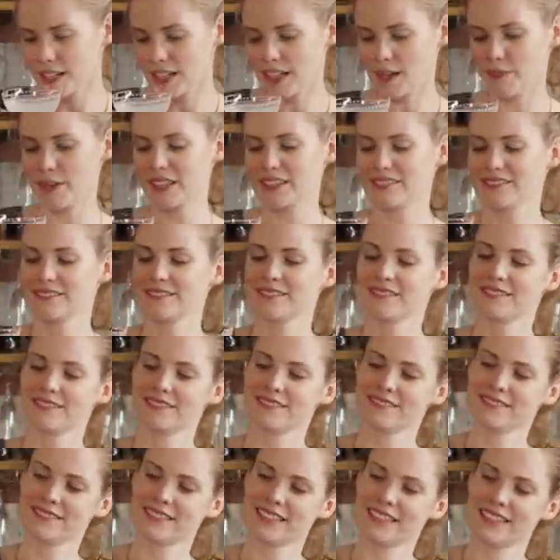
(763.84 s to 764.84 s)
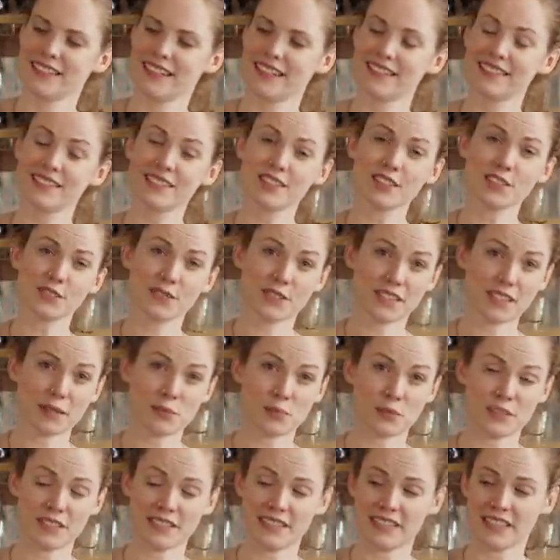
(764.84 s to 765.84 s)
I mean, it's still a really
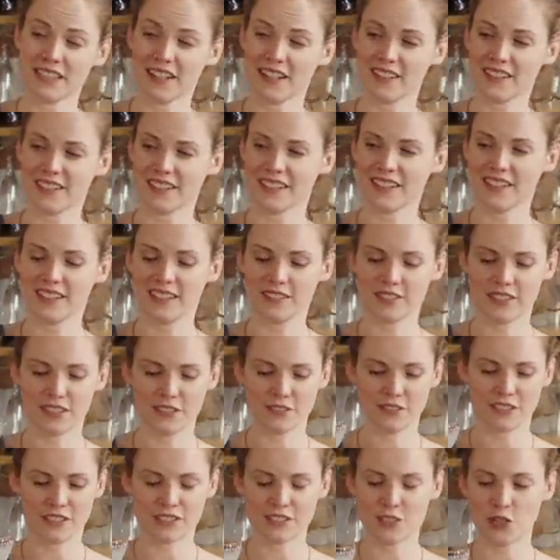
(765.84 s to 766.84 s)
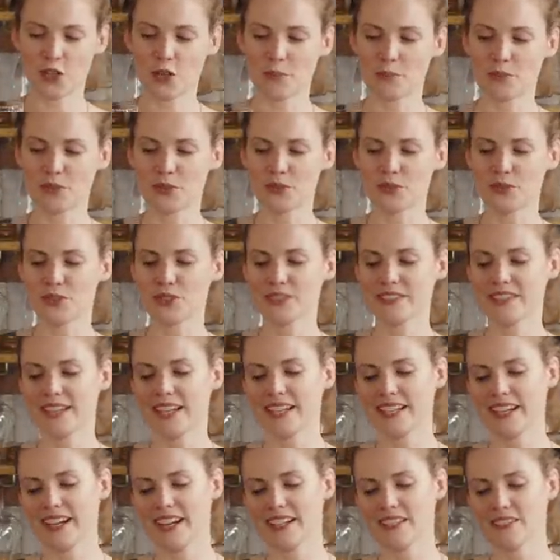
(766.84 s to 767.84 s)
pretty color, even if it's not blue. It's
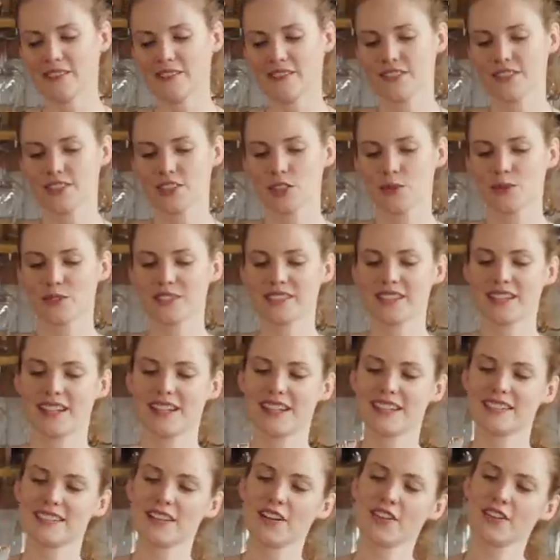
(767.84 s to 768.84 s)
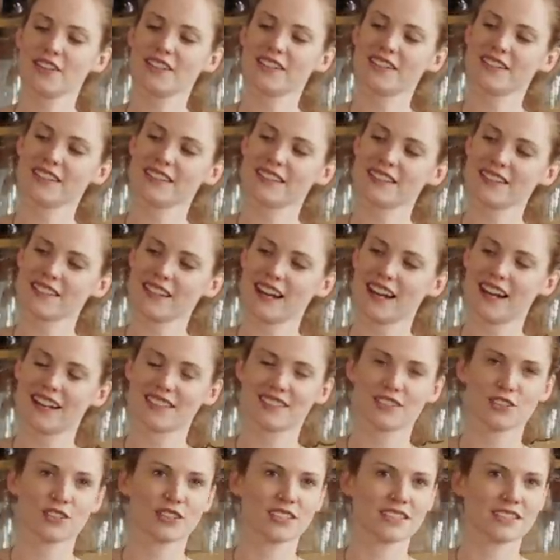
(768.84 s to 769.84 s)
that kind of, it's almost a, it's how the
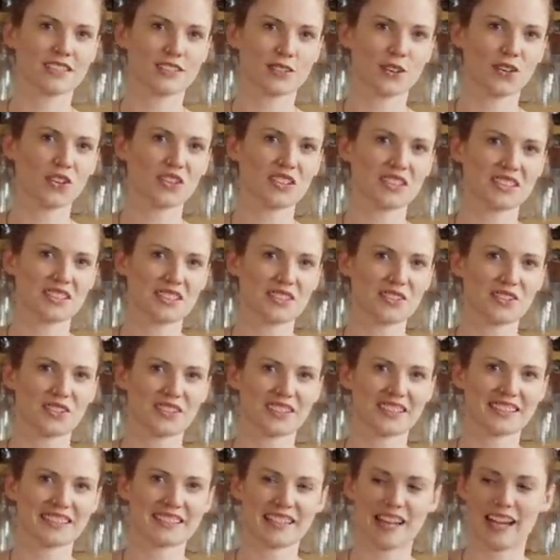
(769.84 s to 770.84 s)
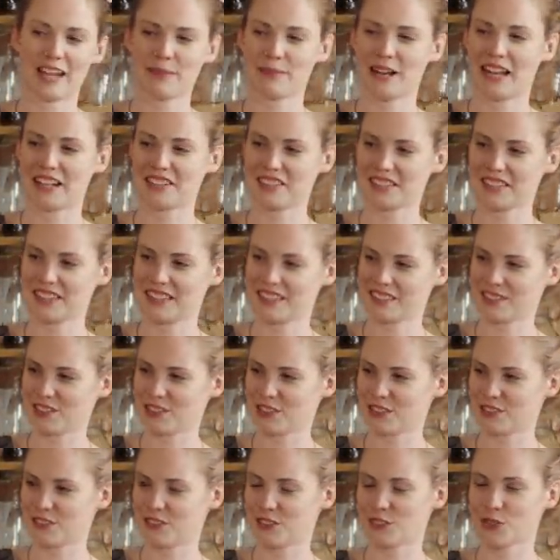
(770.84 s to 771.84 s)
skies look in Scotland a lot of the time, actually, a
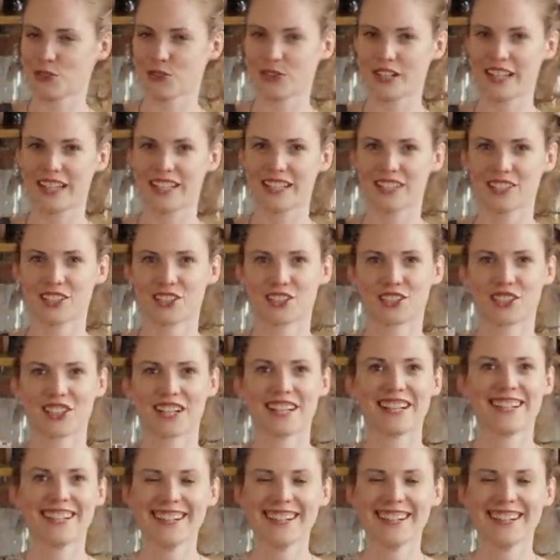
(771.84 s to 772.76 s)
sort of grayish,